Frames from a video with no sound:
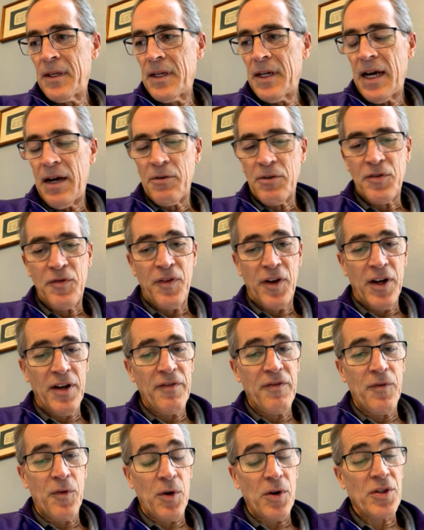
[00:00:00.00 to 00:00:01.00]
was very
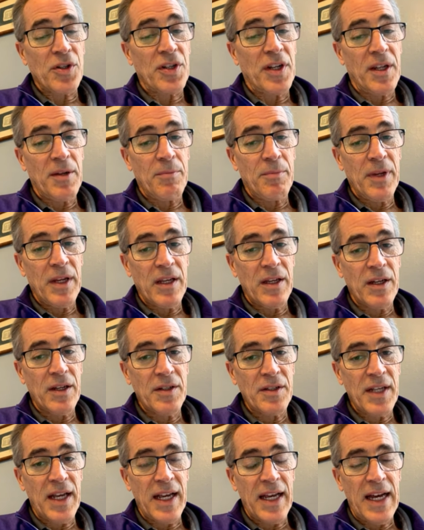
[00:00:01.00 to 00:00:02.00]
fortunate
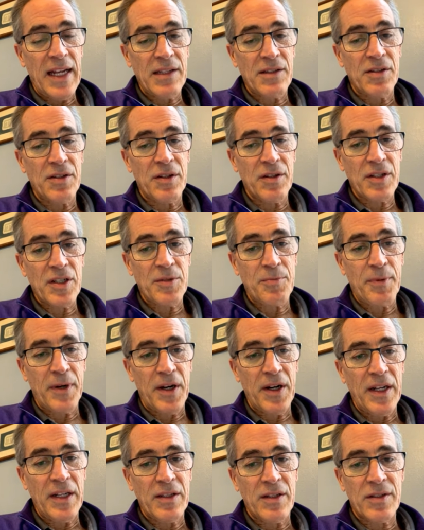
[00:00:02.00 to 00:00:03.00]
because I got to
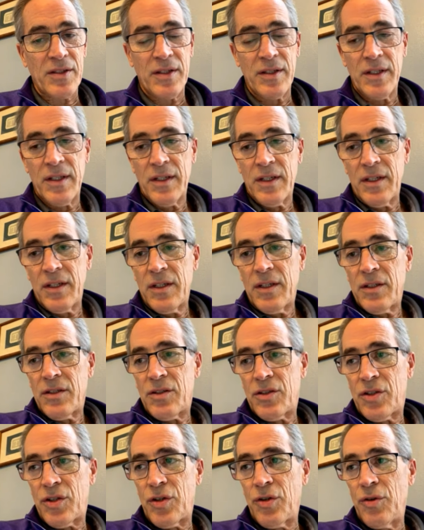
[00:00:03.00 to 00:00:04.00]
experience
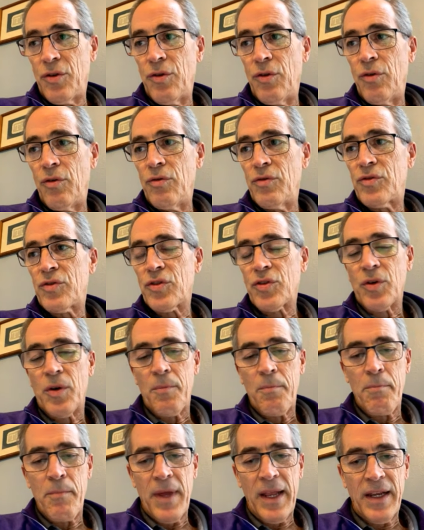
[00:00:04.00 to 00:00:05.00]
two
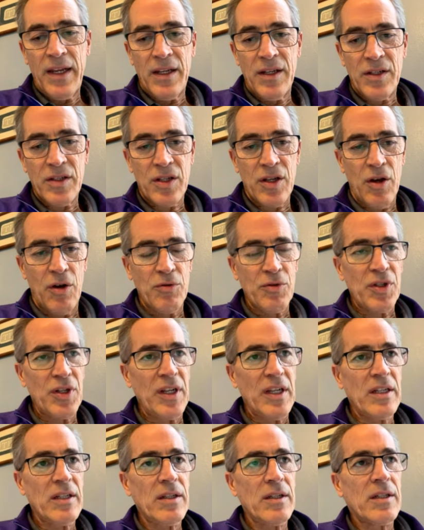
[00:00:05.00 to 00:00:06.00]
tremendous
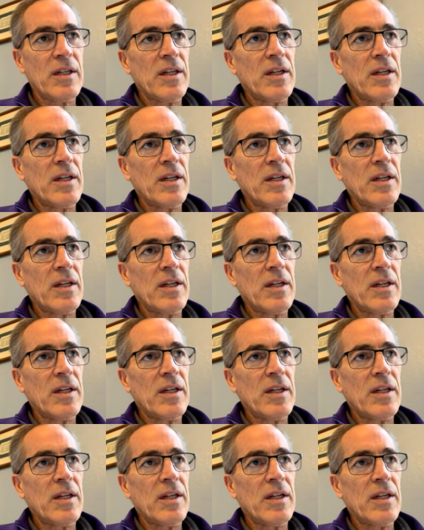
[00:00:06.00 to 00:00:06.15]
coaching